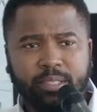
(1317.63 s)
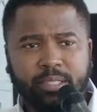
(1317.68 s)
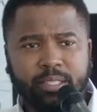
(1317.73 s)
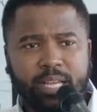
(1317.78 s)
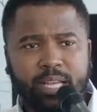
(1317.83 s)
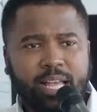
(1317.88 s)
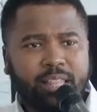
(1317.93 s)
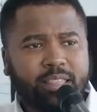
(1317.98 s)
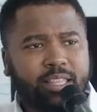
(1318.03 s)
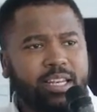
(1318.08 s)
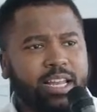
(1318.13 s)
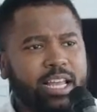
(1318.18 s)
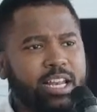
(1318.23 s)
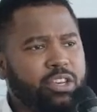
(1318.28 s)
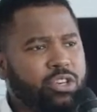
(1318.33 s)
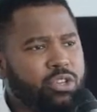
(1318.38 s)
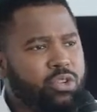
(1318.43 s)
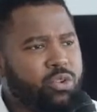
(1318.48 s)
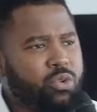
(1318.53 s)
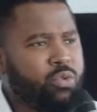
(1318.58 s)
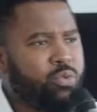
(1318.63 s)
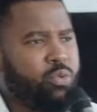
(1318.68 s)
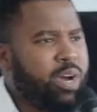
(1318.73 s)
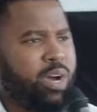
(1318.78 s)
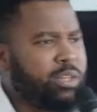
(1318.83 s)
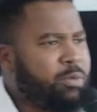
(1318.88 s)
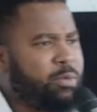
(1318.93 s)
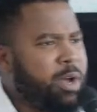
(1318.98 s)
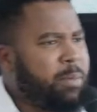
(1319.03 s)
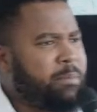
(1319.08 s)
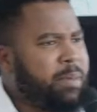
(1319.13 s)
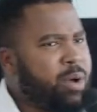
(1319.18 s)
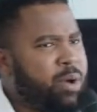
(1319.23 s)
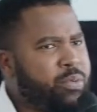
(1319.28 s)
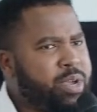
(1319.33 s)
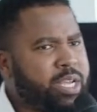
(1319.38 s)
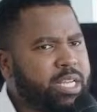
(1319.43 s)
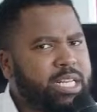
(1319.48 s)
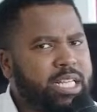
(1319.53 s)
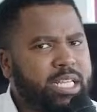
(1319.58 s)
and then I knew what were my
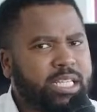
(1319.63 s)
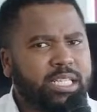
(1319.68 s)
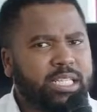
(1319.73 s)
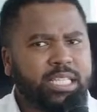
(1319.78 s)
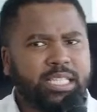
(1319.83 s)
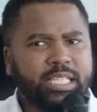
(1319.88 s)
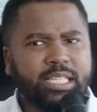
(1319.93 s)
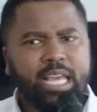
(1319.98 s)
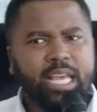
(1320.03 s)
weaknesses.